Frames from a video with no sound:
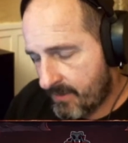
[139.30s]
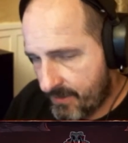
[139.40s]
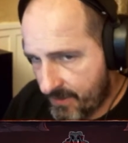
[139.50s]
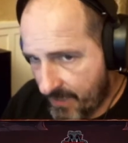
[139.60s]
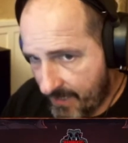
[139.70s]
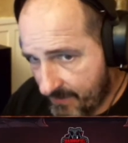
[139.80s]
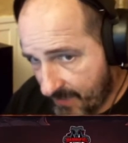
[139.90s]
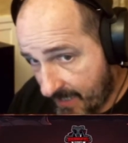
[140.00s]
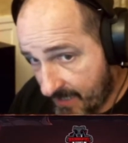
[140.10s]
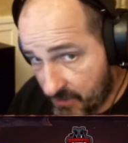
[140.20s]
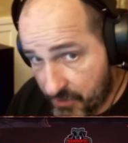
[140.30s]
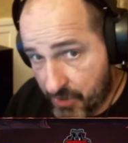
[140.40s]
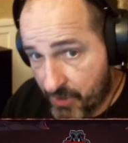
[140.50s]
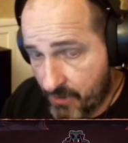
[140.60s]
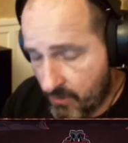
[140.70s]
The
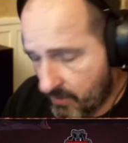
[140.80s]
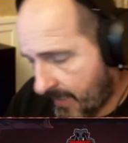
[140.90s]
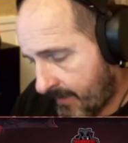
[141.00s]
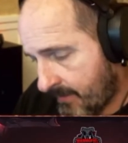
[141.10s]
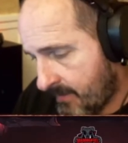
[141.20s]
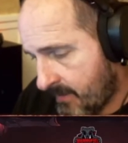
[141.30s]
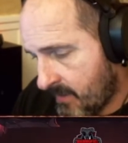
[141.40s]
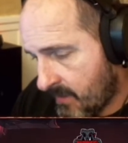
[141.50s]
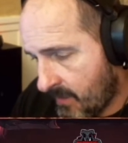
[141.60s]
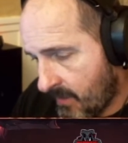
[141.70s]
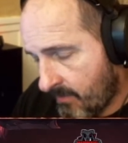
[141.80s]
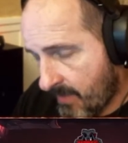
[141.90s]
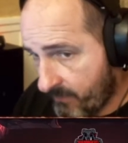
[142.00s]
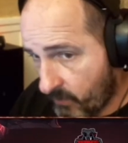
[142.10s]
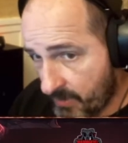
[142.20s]
age, okay.
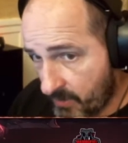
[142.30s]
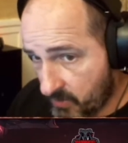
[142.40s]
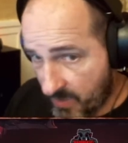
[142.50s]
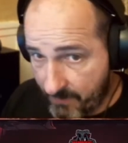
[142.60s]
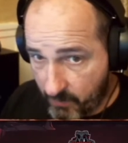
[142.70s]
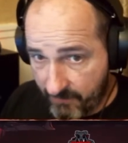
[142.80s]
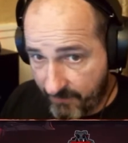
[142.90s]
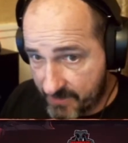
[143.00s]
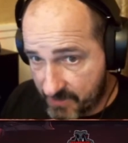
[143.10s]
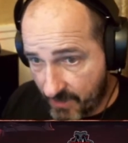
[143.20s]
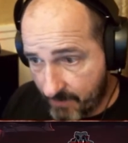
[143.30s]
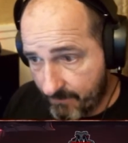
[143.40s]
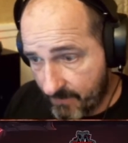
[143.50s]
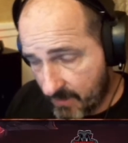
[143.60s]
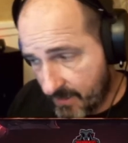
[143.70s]
Everyone knows what happened with FaZe Dub,
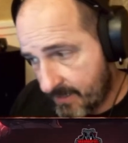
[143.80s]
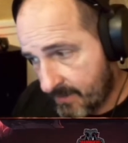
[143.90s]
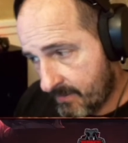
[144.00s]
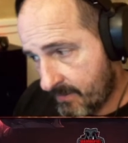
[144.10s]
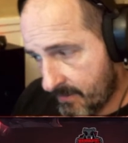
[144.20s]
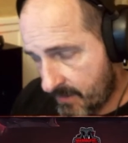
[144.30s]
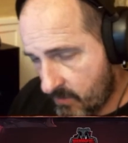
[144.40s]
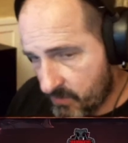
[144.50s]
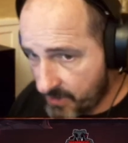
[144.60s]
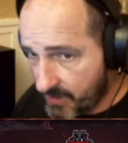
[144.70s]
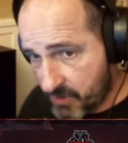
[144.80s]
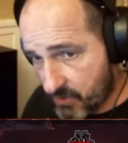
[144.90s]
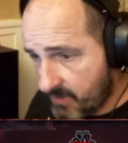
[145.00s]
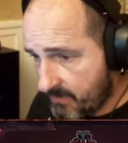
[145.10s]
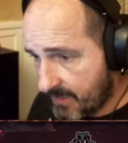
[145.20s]
all right? He was not
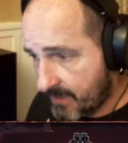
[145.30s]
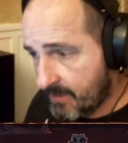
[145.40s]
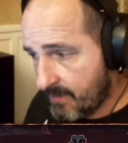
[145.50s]
streaming.